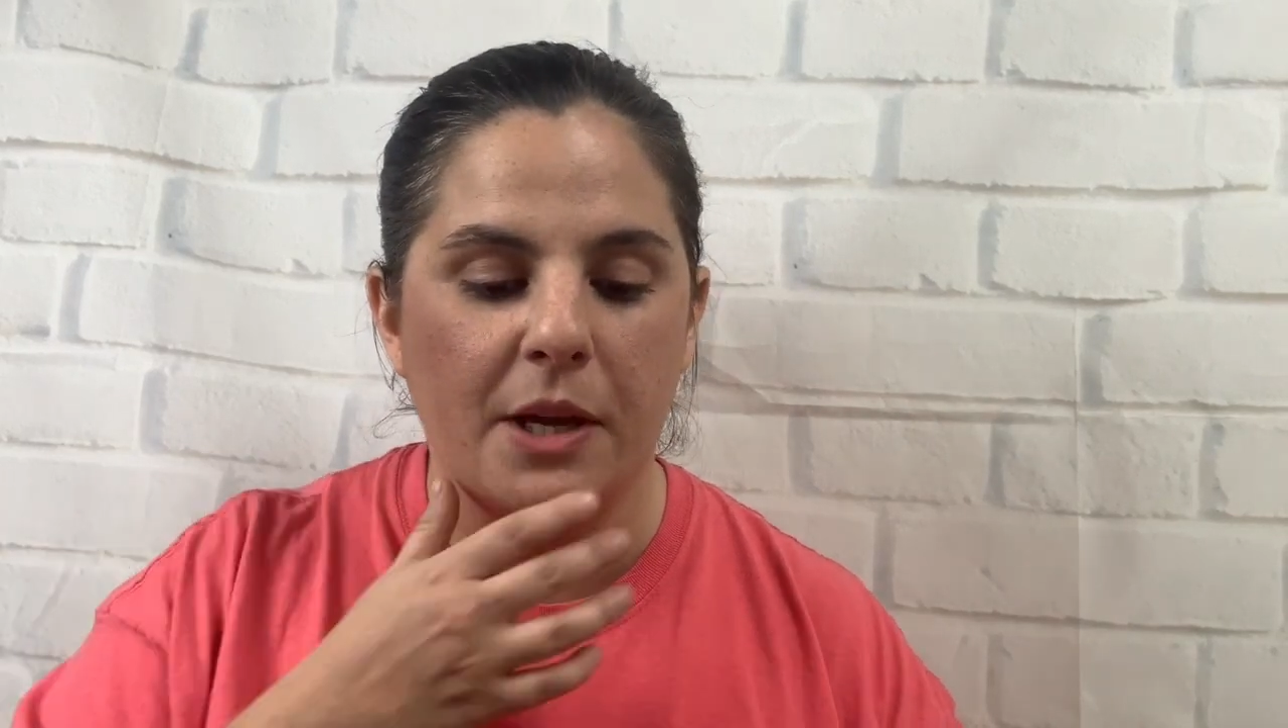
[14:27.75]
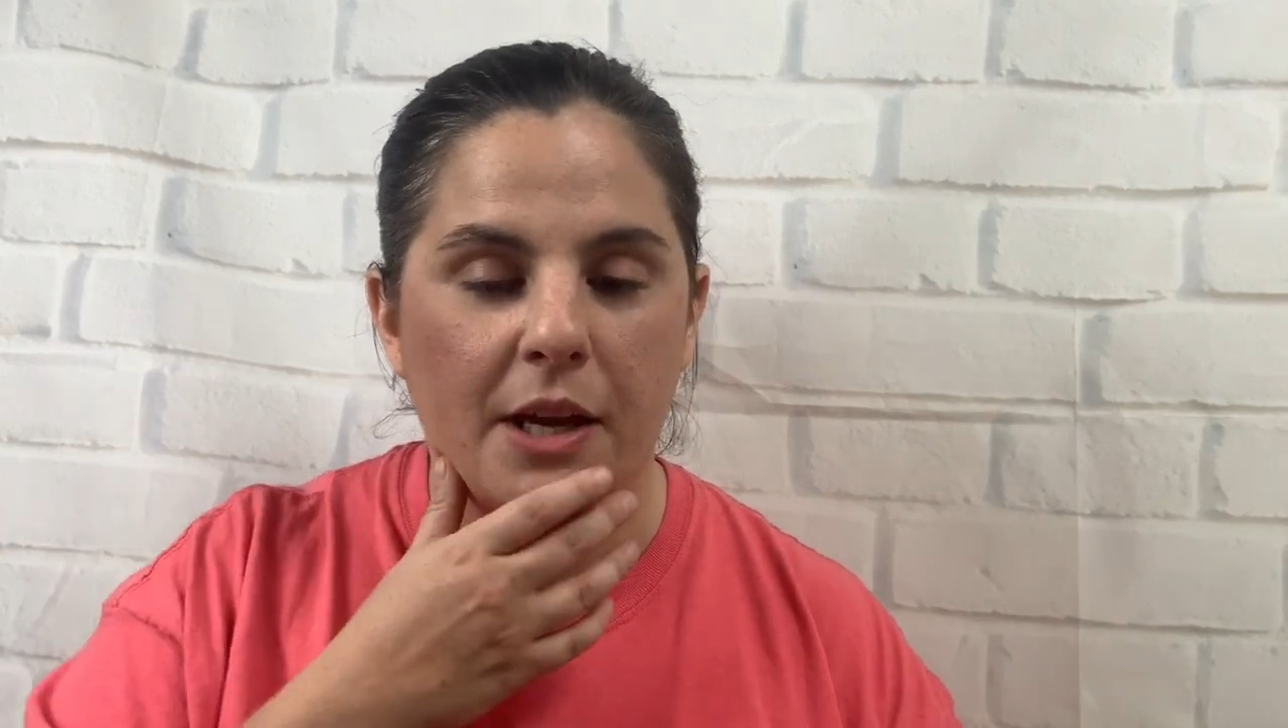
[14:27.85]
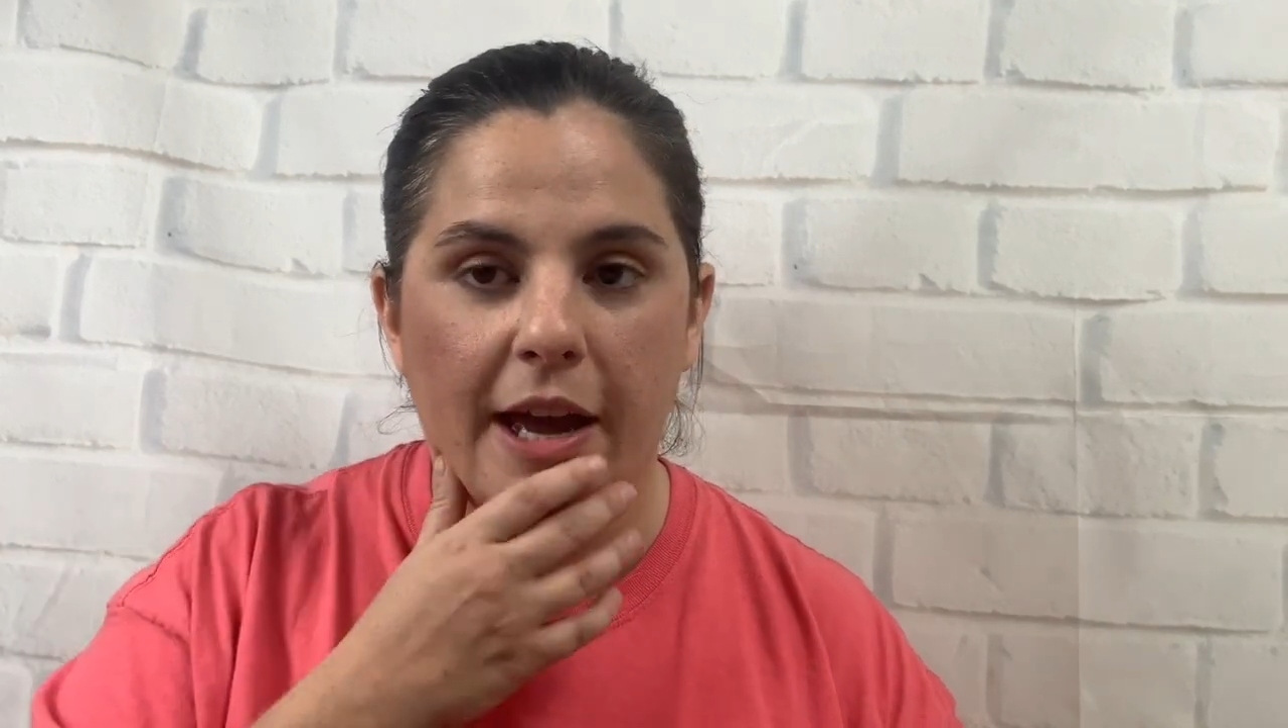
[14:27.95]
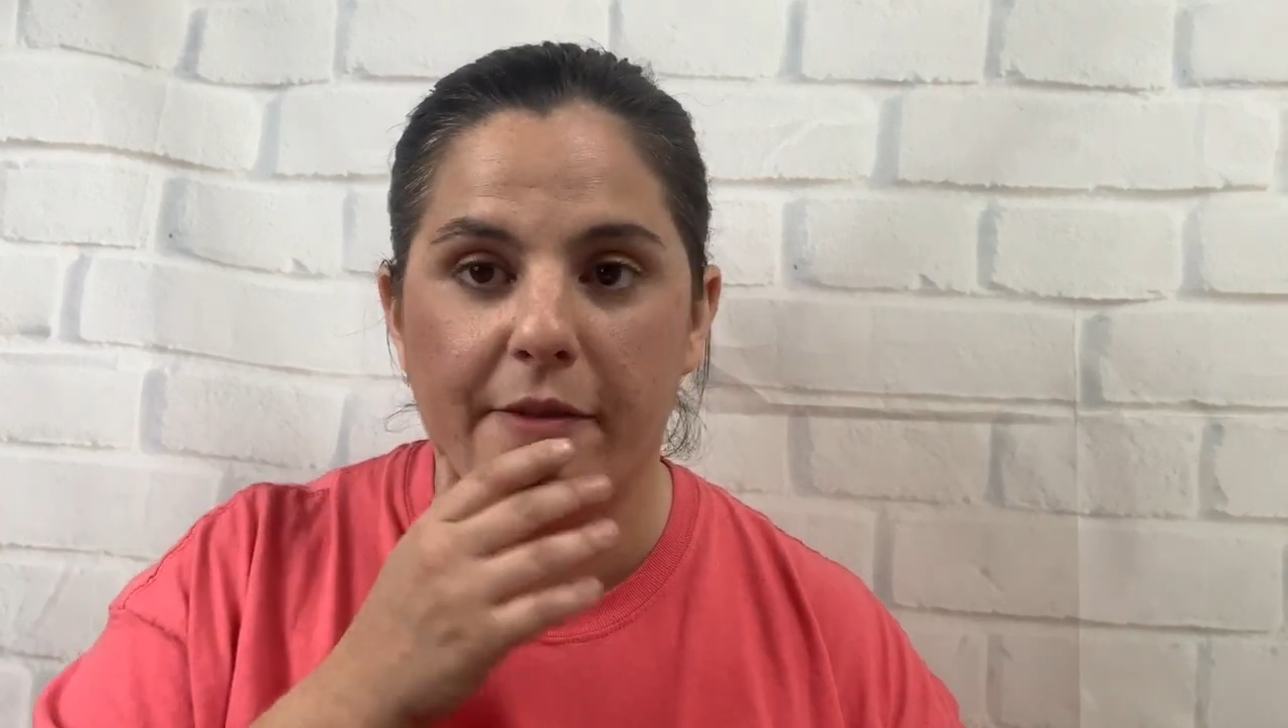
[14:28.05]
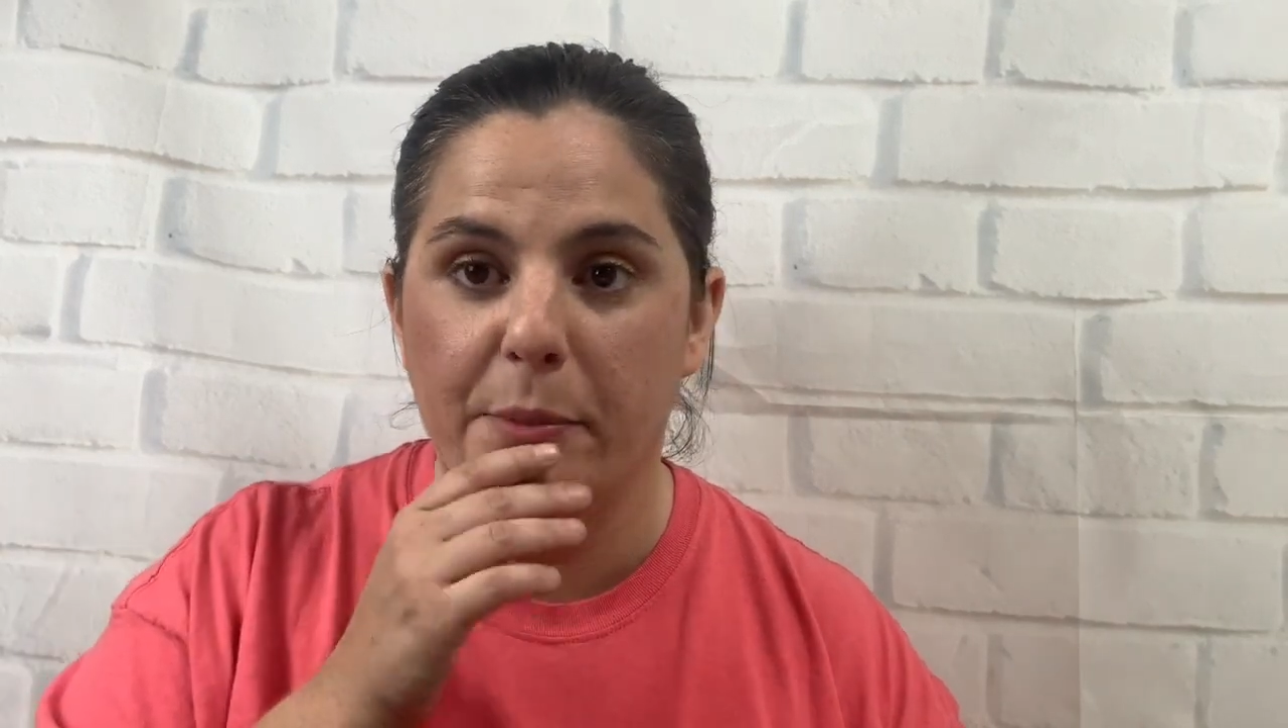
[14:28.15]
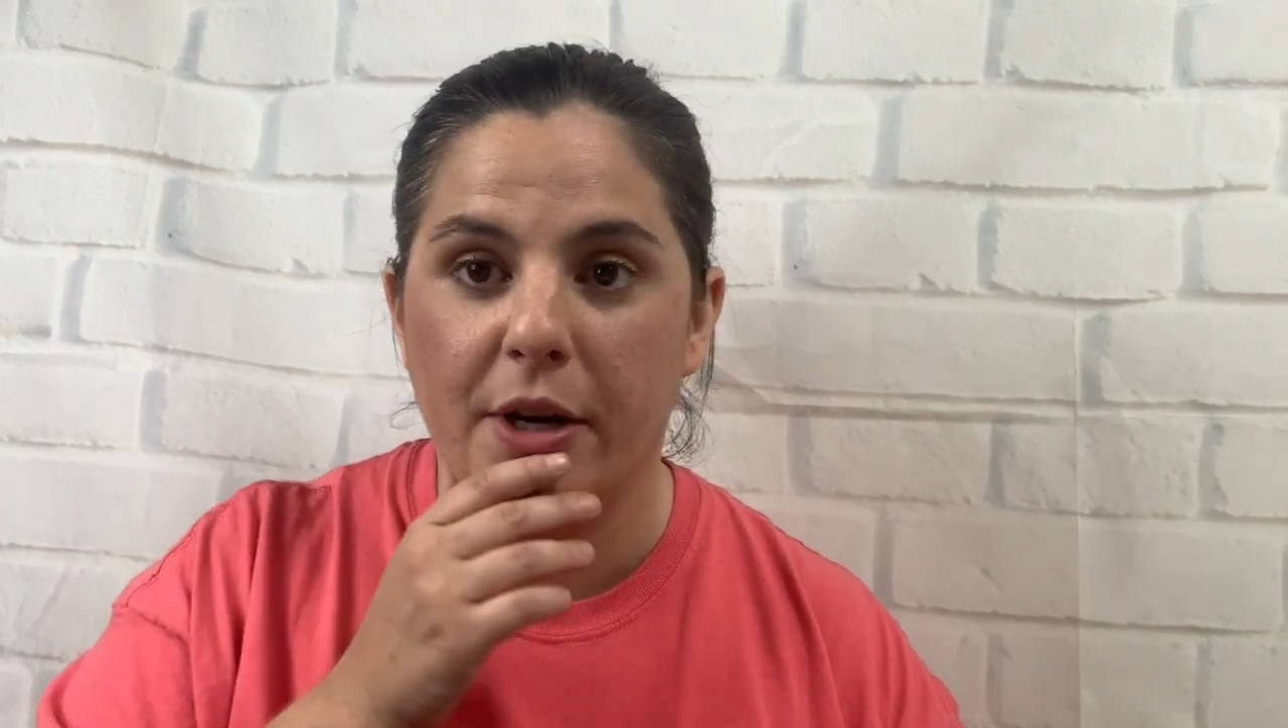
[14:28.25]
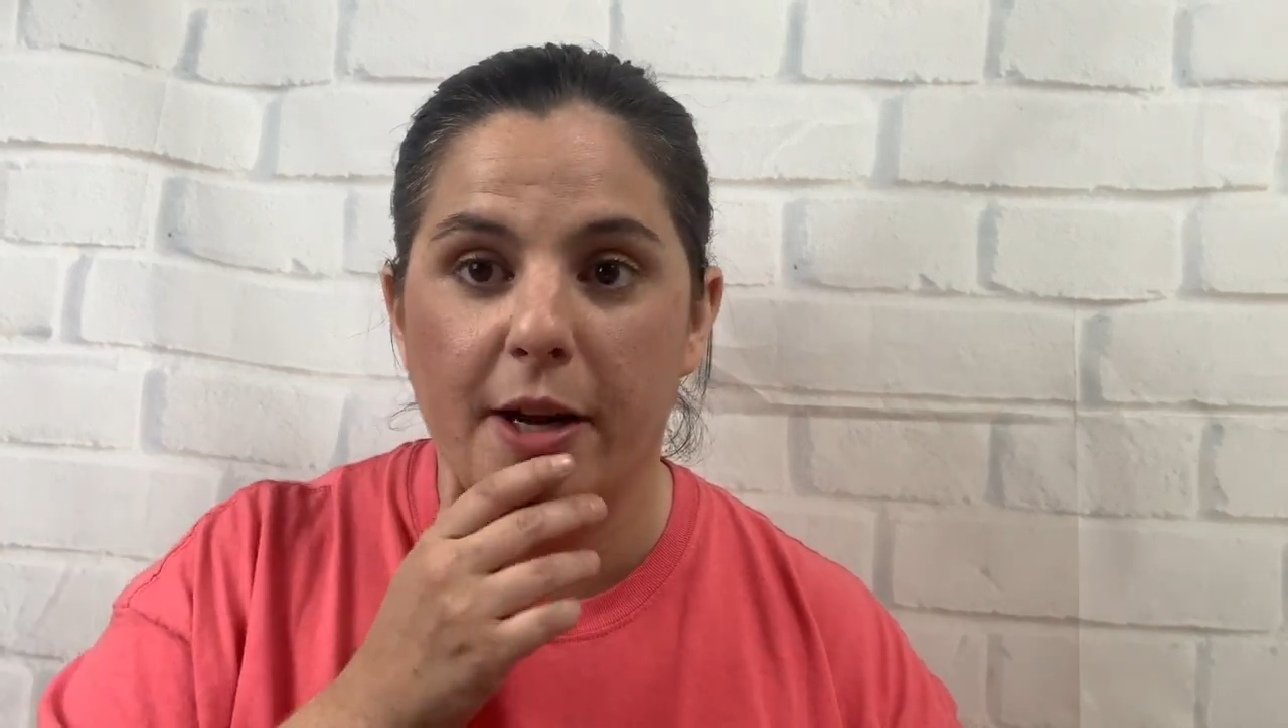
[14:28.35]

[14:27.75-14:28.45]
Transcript: put it